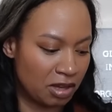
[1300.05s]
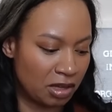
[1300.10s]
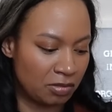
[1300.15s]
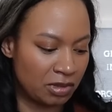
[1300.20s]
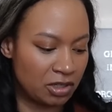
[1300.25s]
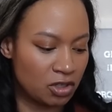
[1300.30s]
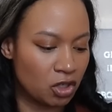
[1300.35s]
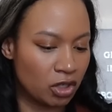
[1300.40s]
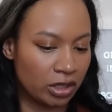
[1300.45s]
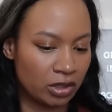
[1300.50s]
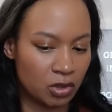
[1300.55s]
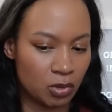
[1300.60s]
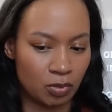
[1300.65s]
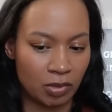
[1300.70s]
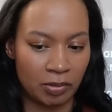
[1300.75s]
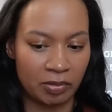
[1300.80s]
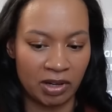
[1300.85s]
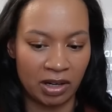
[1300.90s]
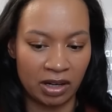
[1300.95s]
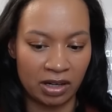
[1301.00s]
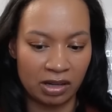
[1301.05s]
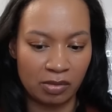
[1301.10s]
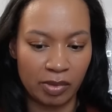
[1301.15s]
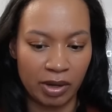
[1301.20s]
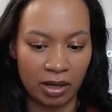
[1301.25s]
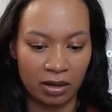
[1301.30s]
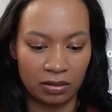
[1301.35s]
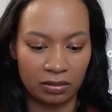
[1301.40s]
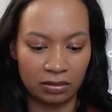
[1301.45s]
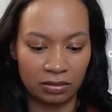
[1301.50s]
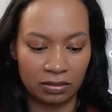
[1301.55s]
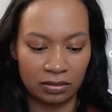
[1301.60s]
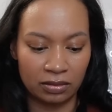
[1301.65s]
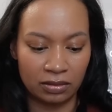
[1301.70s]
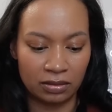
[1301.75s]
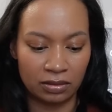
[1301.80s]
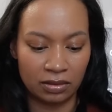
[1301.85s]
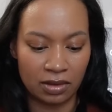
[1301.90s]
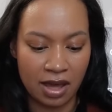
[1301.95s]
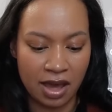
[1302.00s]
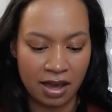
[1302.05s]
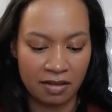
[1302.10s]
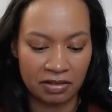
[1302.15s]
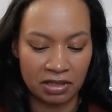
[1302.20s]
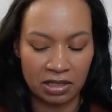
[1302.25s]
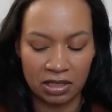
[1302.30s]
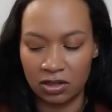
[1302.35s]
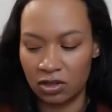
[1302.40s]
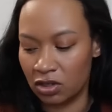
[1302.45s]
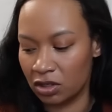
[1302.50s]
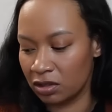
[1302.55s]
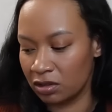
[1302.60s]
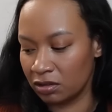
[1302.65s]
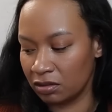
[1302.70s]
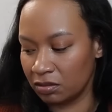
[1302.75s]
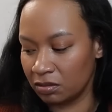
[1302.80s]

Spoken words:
me change my mind about half stitching.